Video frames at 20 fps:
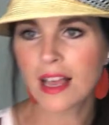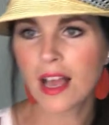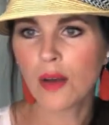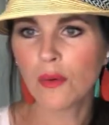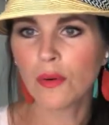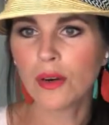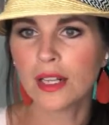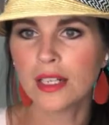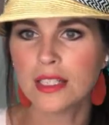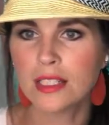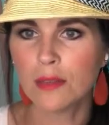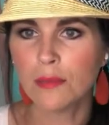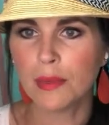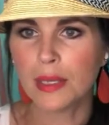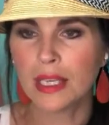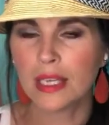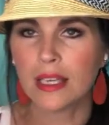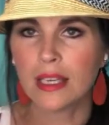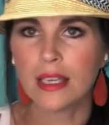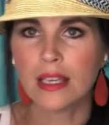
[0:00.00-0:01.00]
I want it to
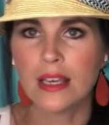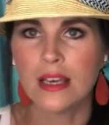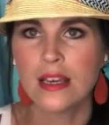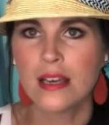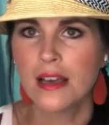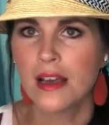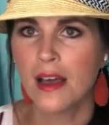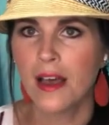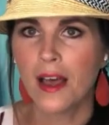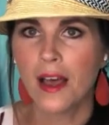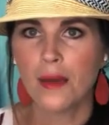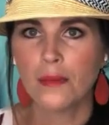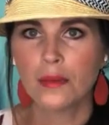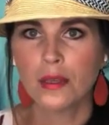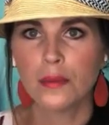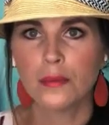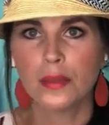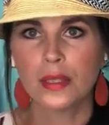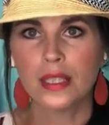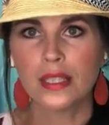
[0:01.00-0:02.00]
be um,
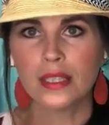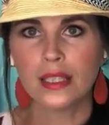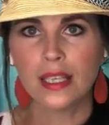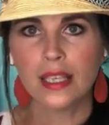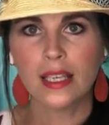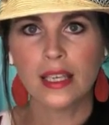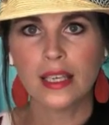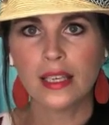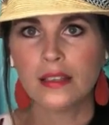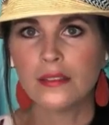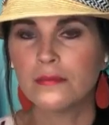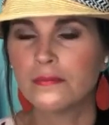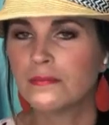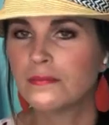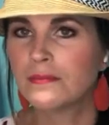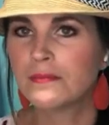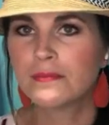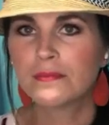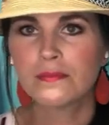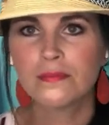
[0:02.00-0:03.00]
completely
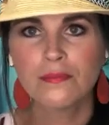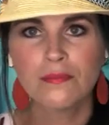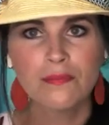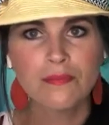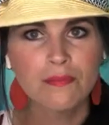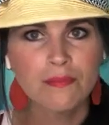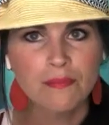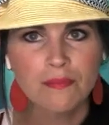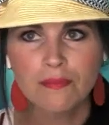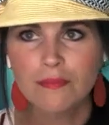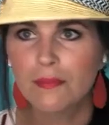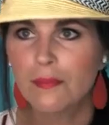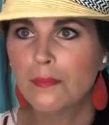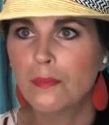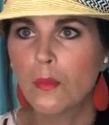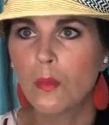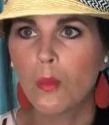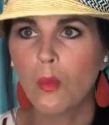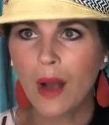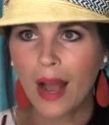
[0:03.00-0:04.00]

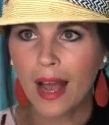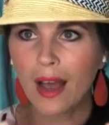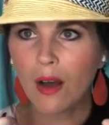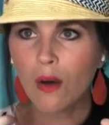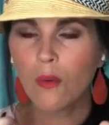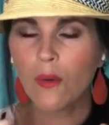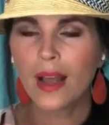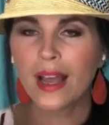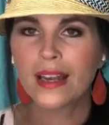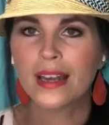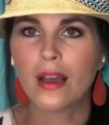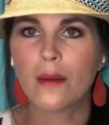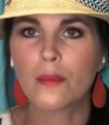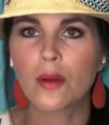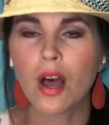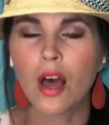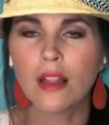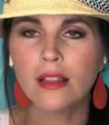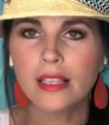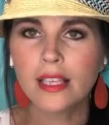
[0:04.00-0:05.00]
wow. And I'm
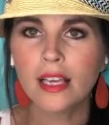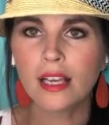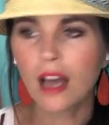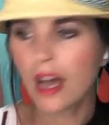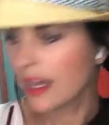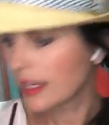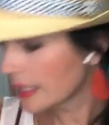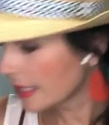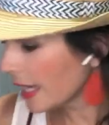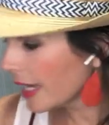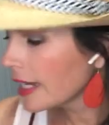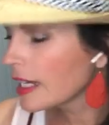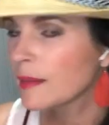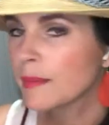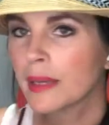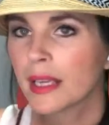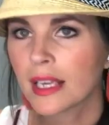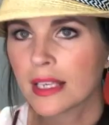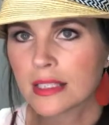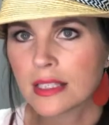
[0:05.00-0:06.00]
calling it cotton candy
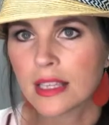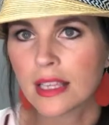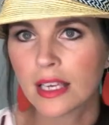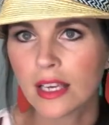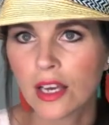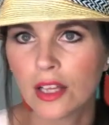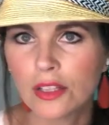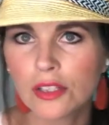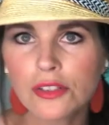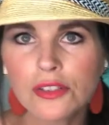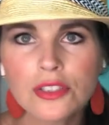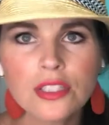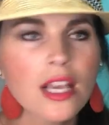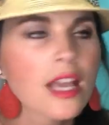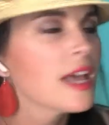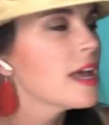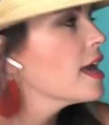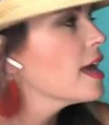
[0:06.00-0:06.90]
because of the colors.